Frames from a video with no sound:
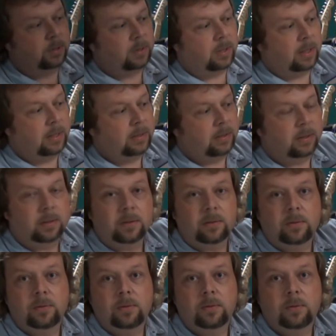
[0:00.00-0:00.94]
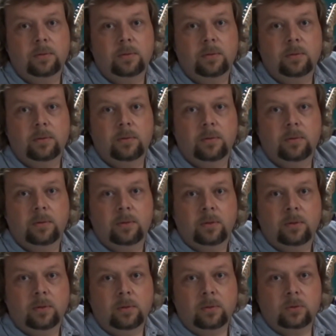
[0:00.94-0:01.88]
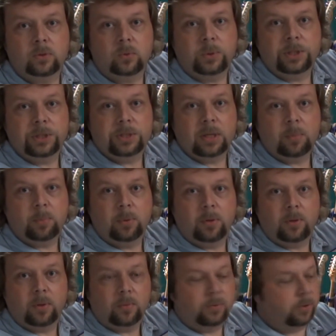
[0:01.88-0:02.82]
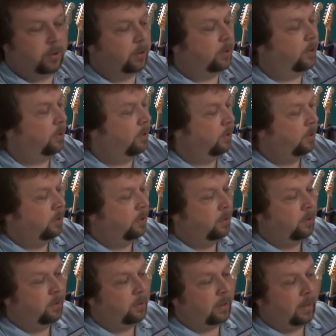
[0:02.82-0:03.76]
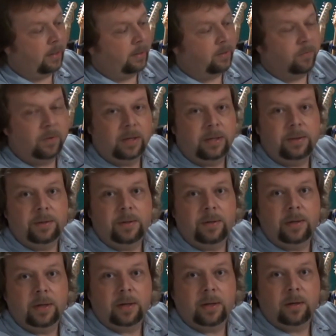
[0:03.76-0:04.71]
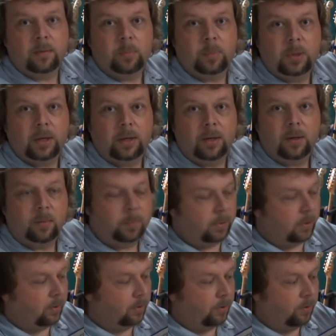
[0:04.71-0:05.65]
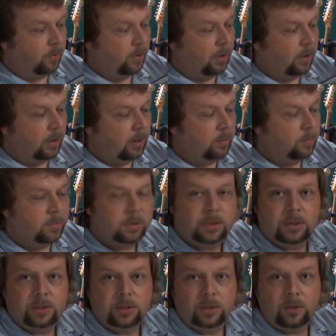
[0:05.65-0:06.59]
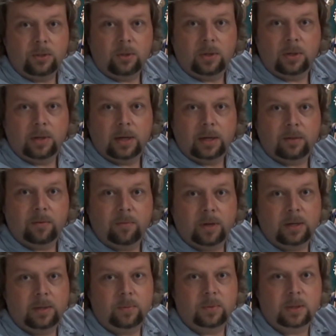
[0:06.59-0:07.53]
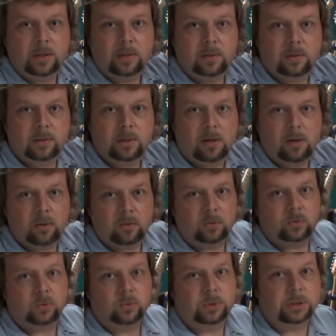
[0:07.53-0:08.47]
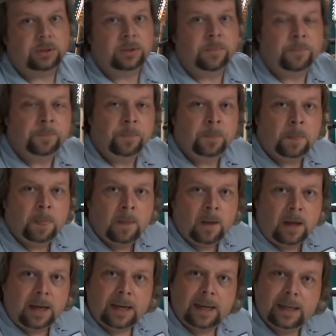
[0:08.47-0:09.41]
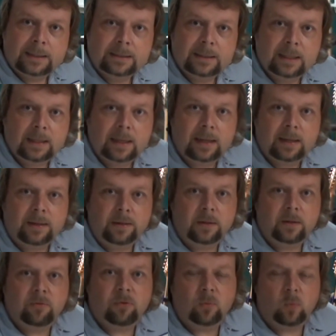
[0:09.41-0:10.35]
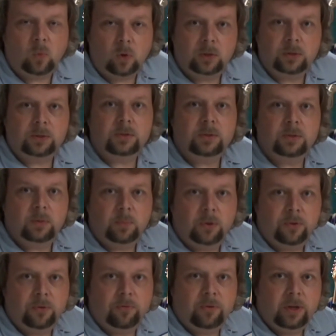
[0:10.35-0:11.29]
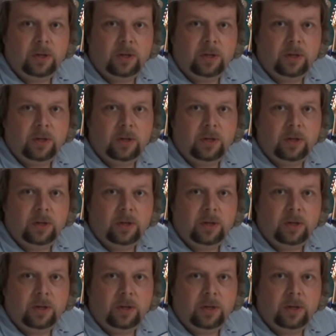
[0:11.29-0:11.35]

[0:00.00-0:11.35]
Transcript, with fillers: just like the little switch I put on here to activate the neck pickup, it'll do it in any position. You can activate it with that little toggle switch. I got that idea from watching some other